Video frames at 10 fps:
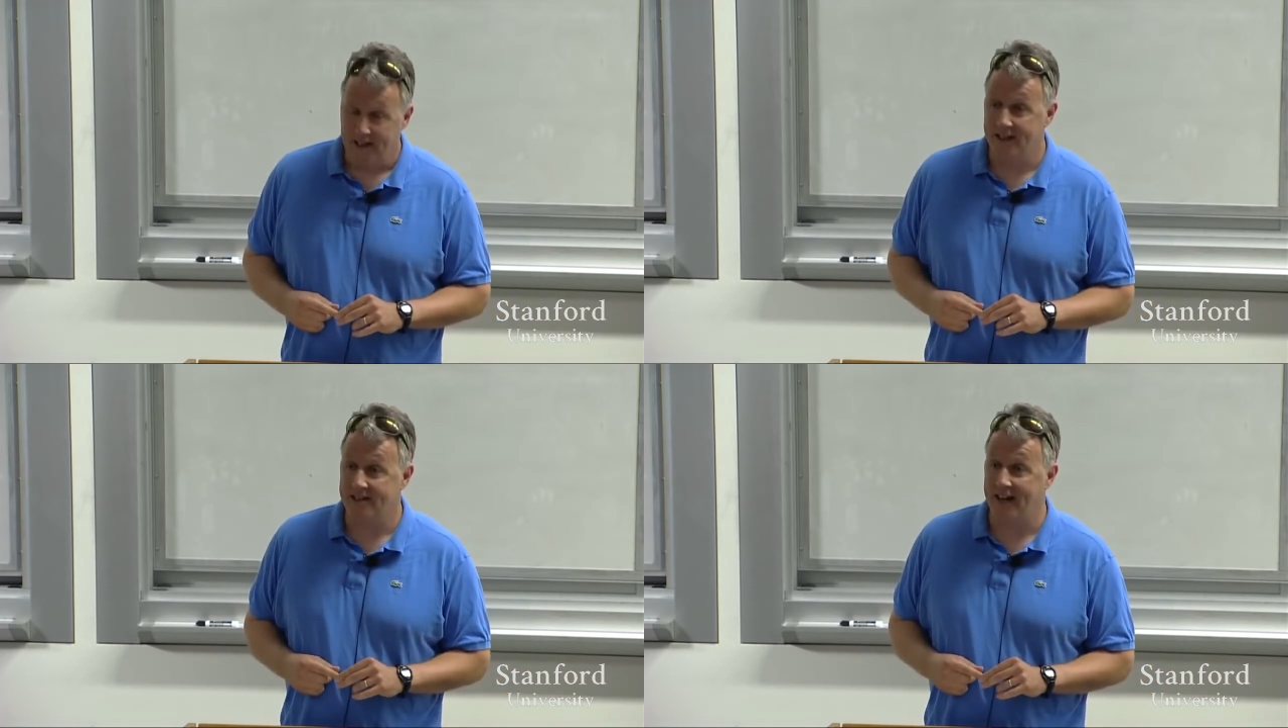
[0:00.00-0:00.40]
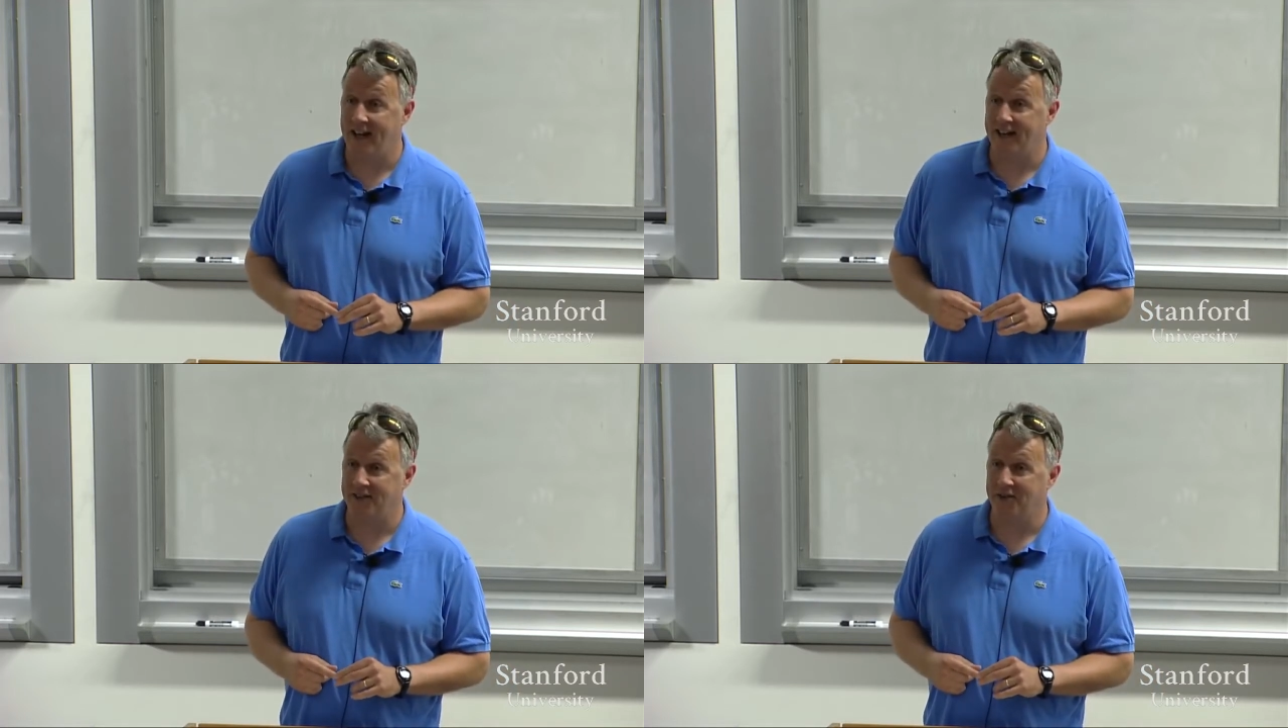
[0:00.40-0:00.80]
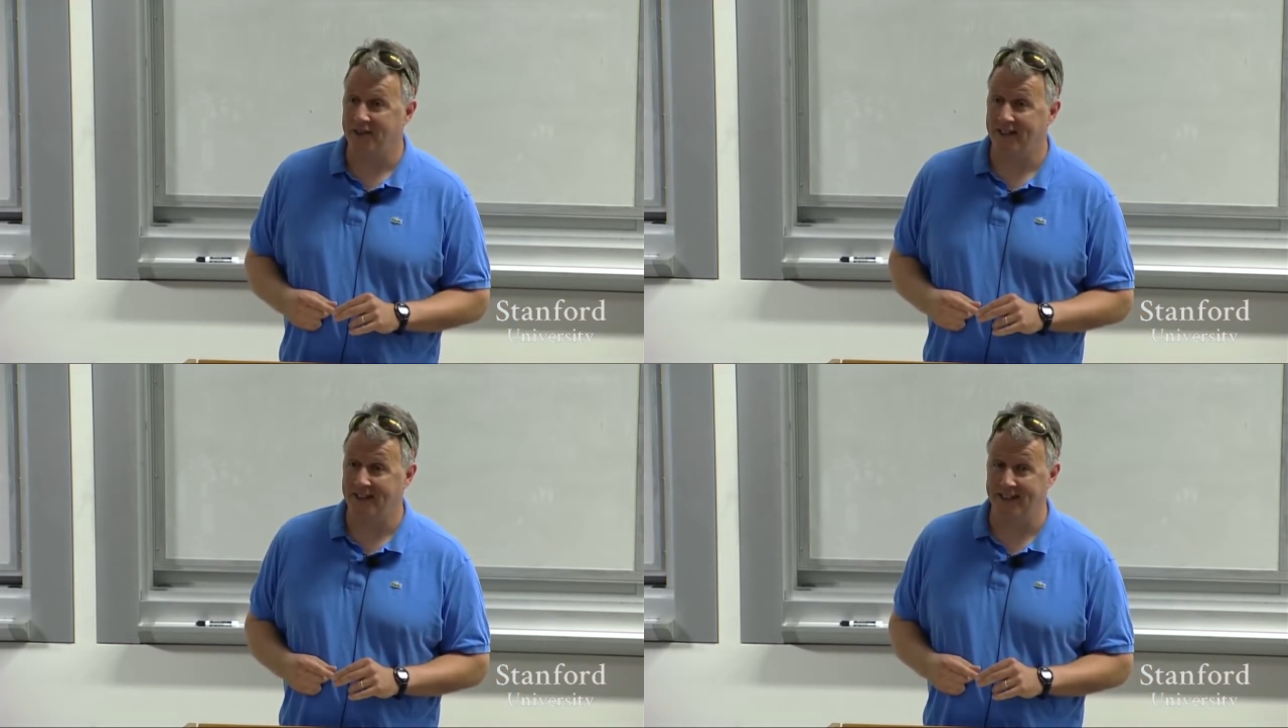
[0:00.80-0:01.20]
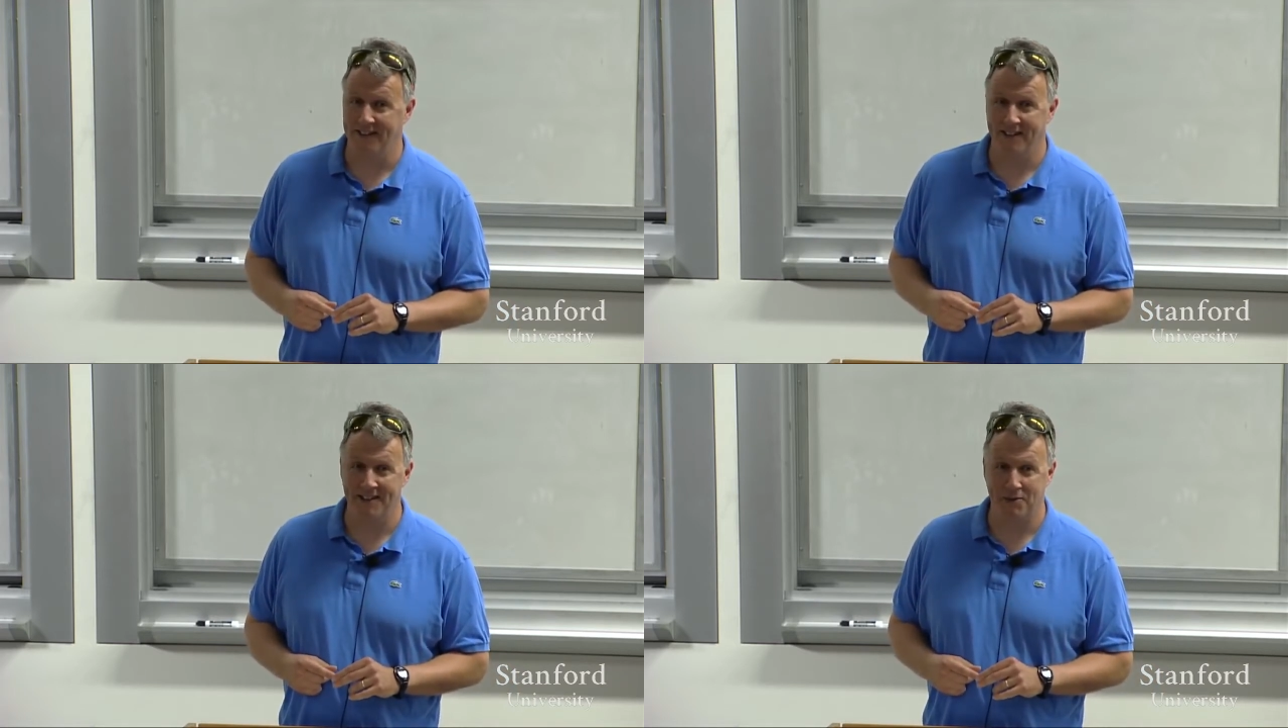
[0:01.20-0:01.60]
is that,
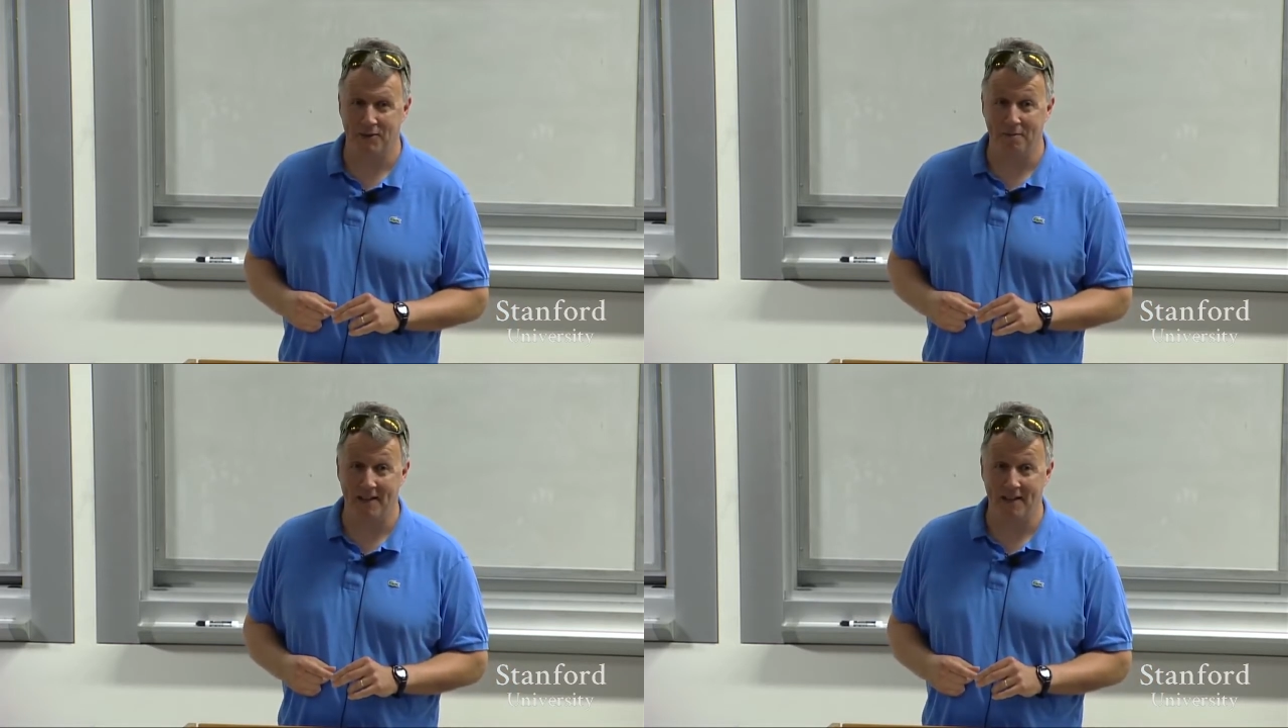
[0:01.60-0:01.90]
uh, and this will,